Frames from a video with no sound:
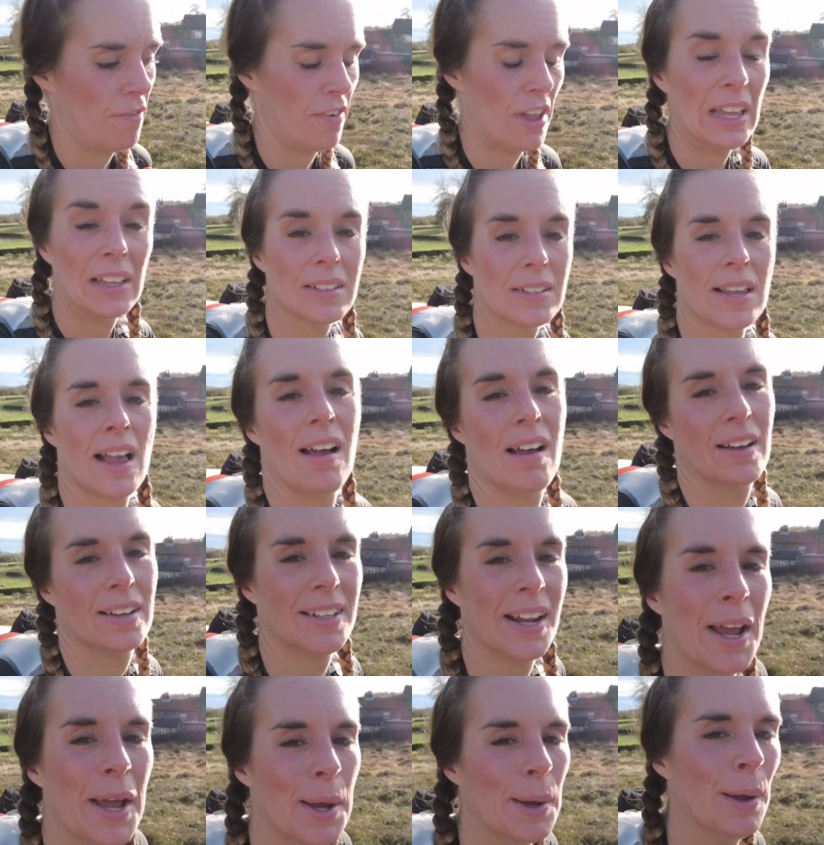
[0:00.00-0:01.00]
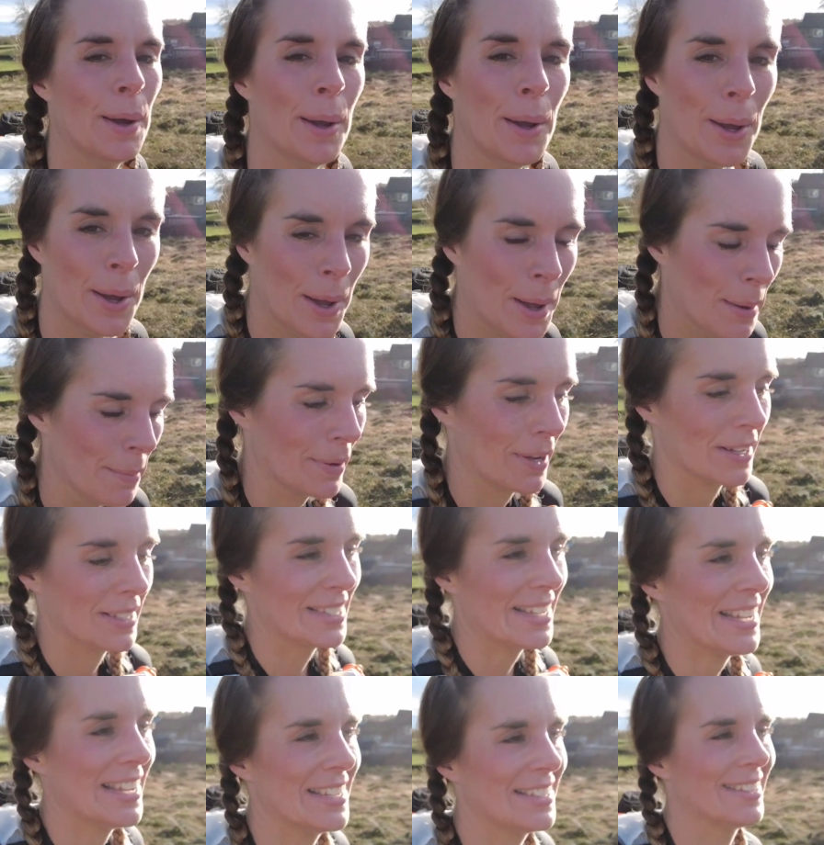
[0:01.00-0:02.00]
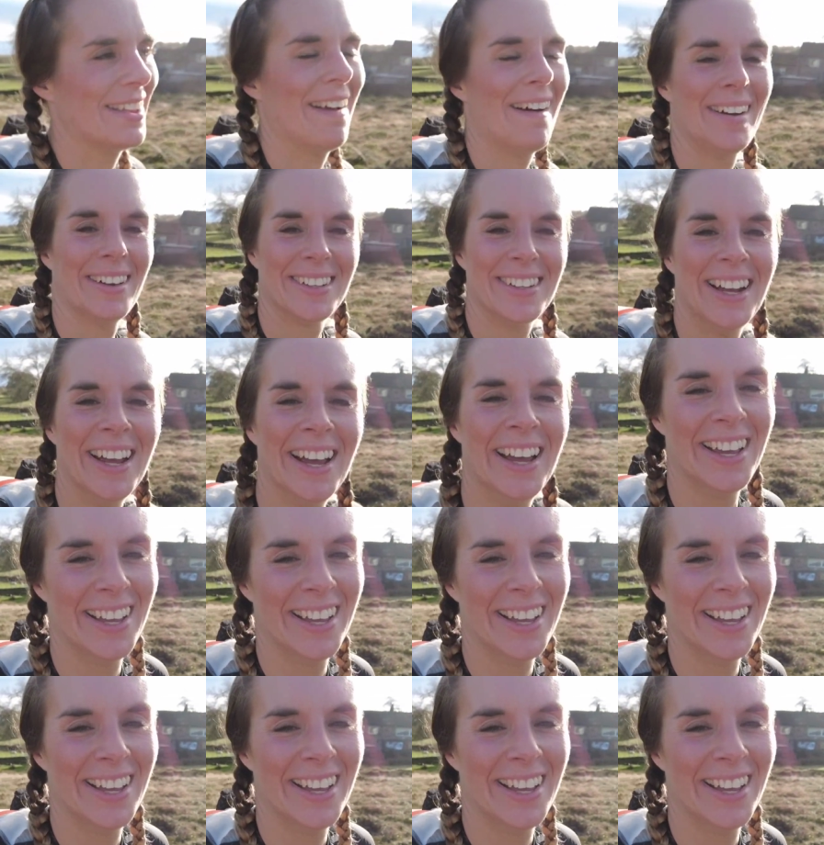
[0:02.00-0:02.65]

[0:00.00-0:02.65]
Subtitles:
Feels hard because it is hard.